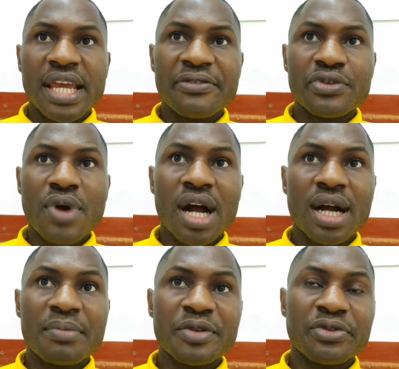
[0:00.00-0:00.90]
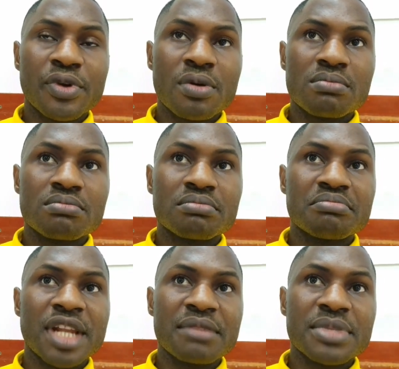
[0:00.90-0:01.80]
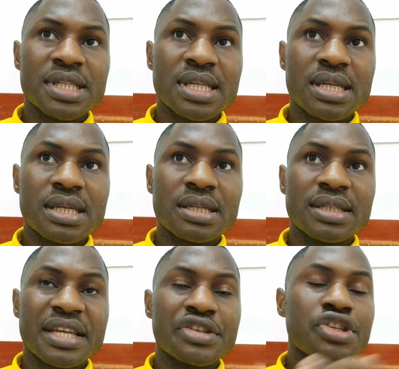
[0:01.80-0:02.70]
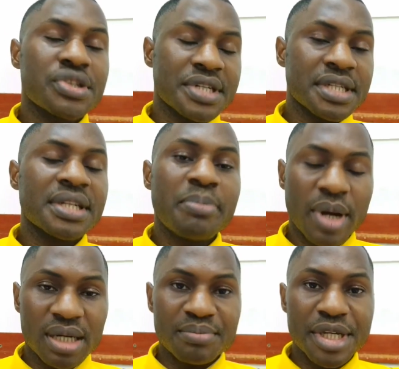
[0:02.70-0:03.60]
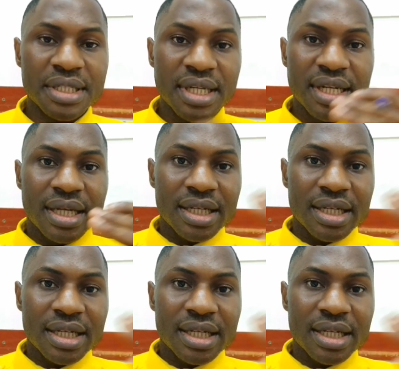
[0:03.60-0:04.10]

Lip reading: If you are coming from, let me say, the history department,